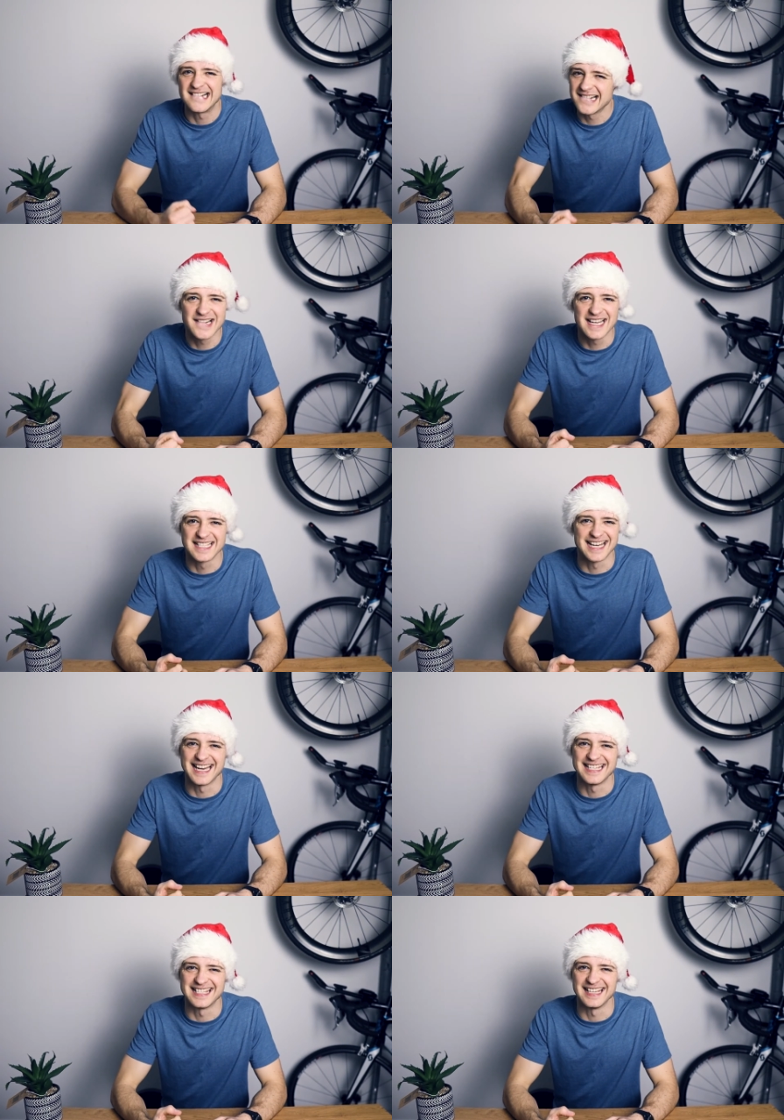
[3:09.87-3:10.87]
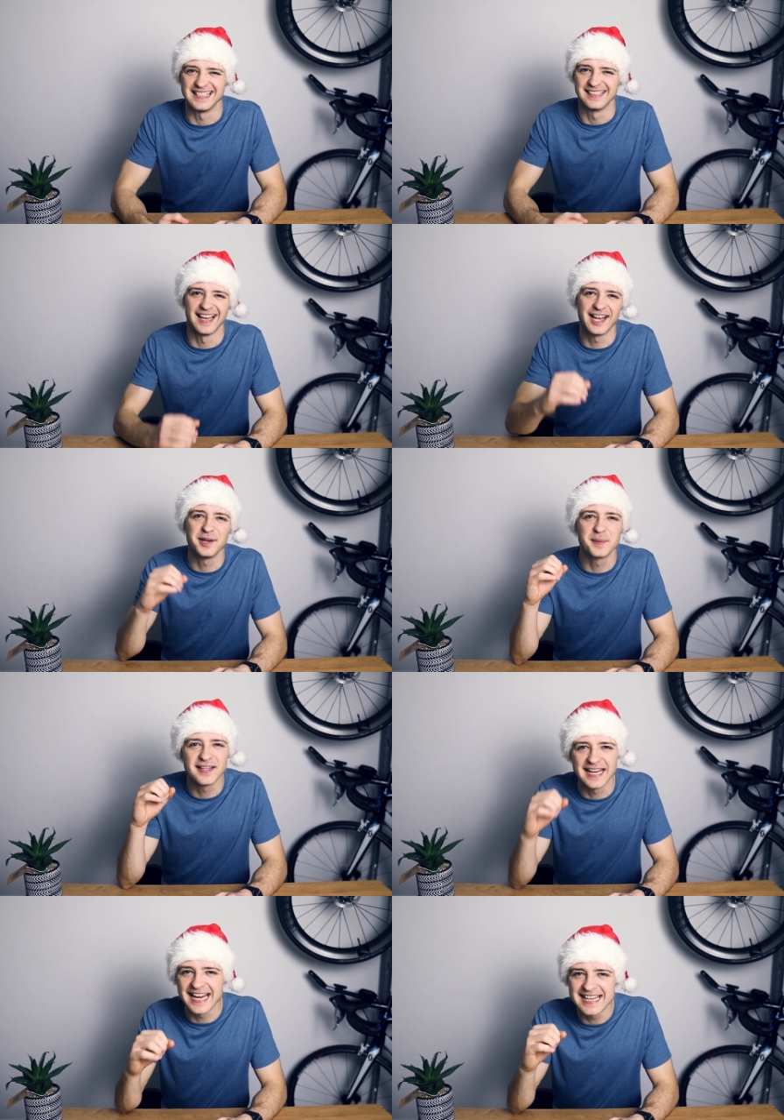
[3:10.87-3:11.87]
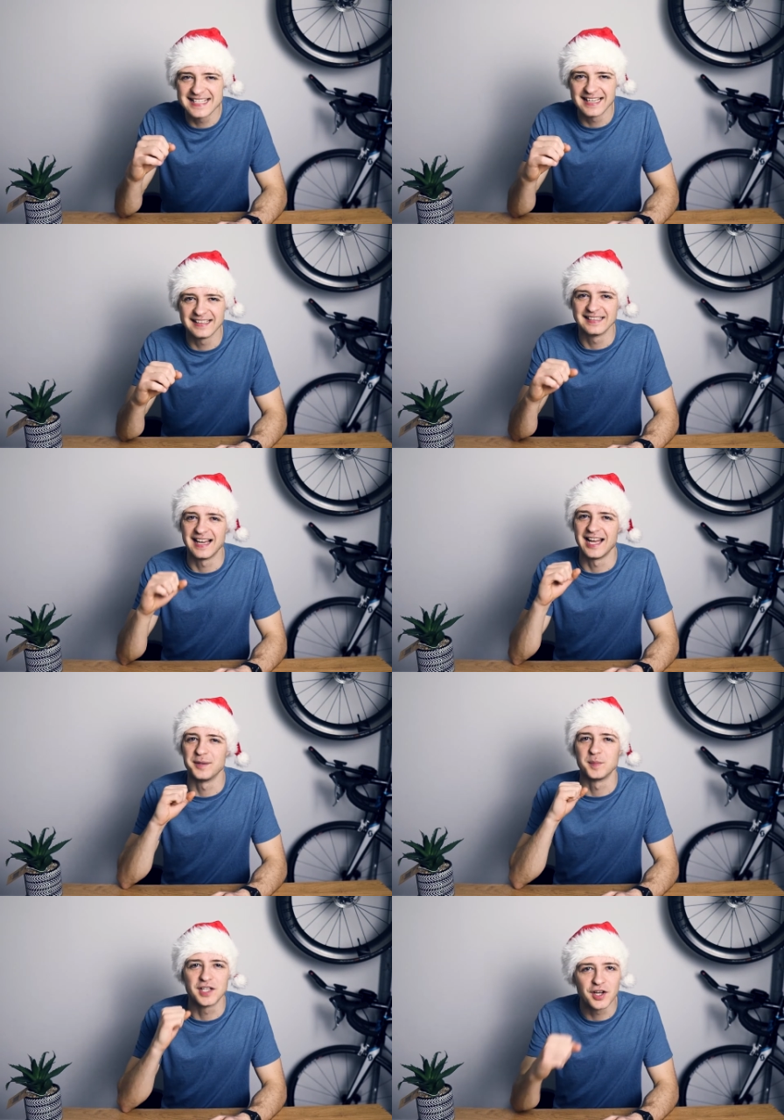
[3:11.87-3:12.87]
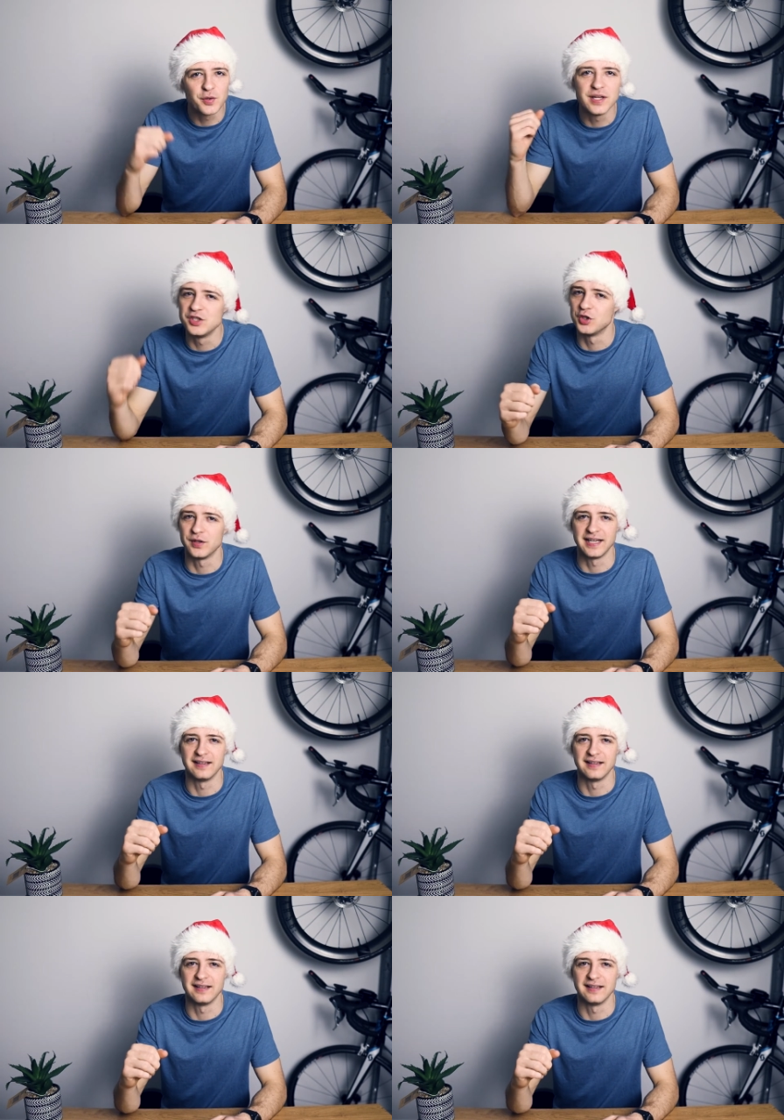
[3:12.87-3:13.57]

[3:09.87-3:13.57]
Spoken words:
oh, it is tasty, and I'm going to eat it and I'm going to enjoy